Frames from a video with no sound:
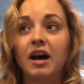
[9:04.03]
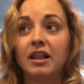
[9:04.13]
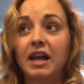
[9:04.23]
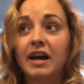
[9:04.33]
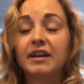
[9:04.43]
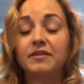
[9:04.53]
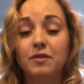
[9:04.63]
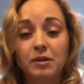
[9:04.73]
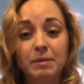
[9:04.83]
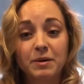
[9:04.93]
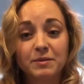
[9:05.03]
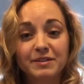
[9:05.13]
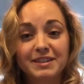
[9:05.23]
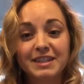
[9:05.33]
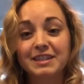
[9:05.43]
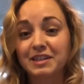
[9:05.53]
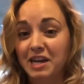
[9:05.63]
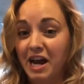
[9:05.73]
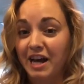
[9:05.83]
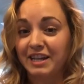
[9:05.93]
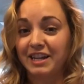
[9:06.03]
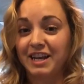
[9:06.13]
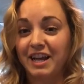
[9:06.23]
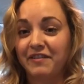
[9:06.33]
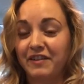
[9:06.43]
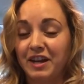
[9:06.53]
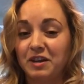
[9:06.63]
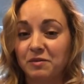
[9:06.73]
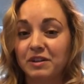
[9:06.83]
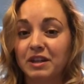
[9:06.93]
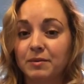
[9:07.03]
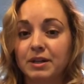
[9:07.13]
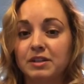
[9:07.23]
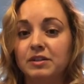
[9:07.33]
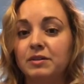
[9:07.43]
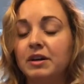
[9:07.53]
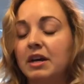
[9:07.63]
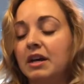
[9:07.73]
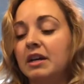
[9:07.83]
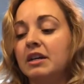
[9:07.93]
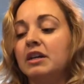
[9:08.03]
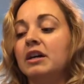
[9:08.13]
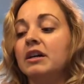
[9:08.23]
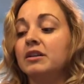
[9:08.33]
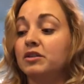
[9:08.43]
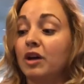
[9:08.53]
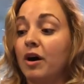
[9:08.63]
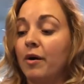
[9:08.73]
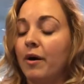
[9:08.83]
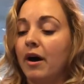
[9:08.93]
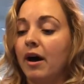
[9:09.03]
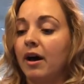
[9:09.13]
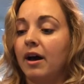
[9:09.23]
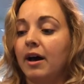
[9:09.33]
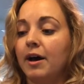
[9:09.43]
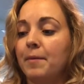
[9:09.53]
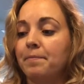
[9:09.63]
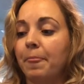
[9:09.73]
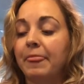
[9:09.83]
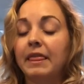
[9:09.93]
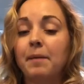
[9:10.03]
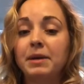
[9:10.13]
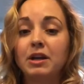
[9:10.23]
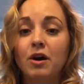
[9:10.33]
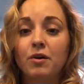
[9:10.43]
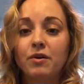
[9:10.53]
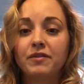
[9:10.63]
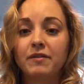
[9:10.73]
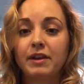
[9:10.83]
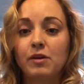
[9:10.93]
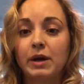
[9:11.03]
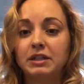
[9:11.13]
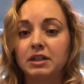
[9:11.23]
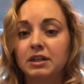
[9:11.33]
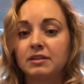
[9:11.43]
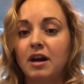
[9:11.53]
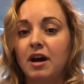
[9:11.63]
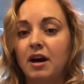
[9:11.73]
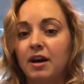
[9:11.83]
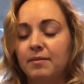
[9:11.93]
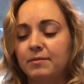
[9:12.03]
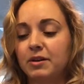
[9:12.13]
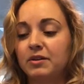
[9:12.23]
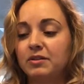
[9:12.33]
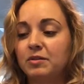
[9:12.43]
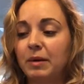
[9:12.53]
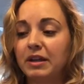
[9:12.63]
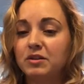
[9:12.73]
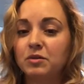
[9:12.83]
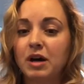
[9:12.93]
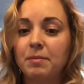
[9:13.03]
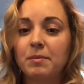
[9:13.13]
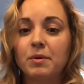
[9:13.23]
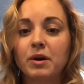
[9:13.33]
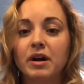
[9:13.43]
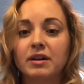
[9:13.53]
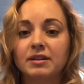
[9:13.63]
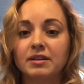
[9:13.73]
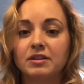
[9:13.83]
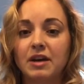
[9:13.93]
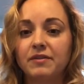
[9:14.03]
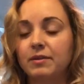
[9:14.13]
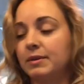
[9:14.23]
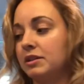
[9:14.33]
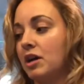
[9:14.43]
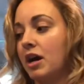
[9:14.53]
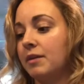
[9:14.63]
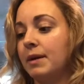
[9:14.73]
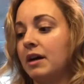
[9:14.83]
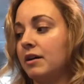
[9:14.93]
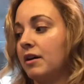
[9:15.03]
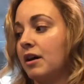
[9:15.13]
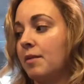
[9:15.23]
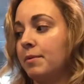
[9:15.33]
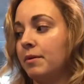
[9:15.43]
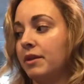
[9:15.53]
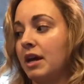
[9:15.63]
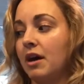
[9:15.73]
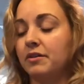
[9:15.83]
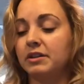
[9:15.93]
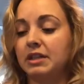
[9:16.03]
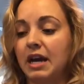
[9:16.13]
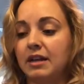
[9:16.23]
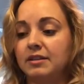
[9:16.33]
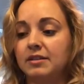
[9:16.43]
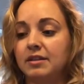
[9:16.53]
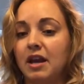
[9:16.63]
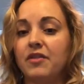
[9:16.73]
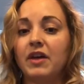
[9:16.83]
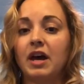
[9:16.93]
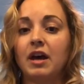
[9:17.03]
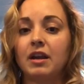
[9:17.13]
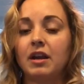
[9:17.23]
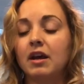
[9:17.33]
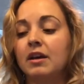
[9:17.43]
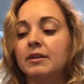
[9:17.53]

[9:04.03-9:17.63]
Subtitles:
a lack of hormones is not a fight you really want to do. So let me know if you have any questions. I'm going to probably do a couple more because I definitely want to talk about a couple of the other tests. And then